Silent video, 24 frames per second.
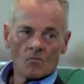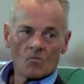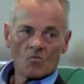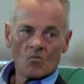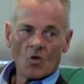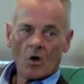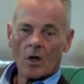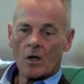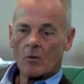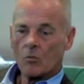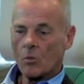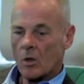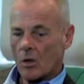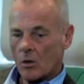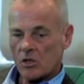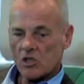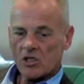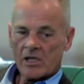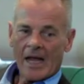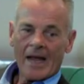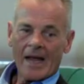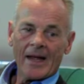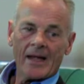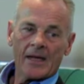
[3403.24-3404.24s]
Right, well
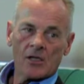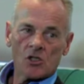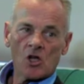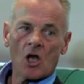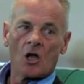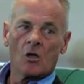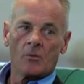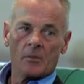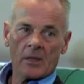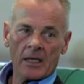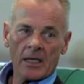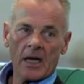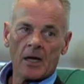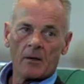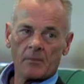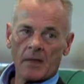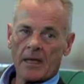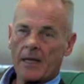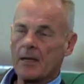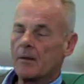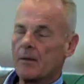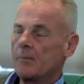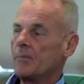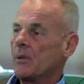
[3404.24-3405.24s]
that is opening up
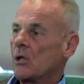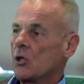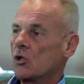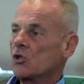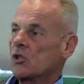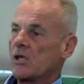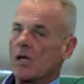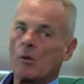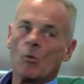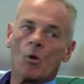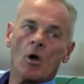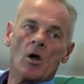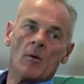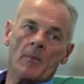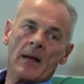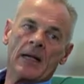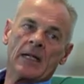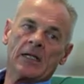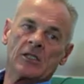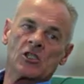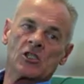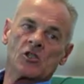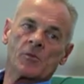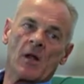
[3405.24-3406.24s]
now because there were
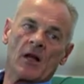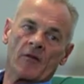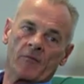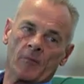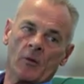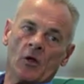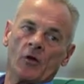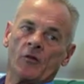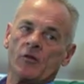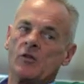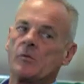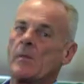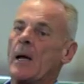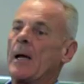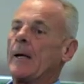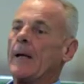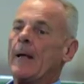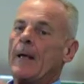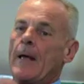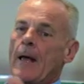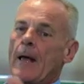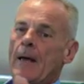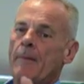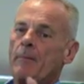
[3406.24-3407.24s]
many snuff movies made
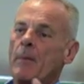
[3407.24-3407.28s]
and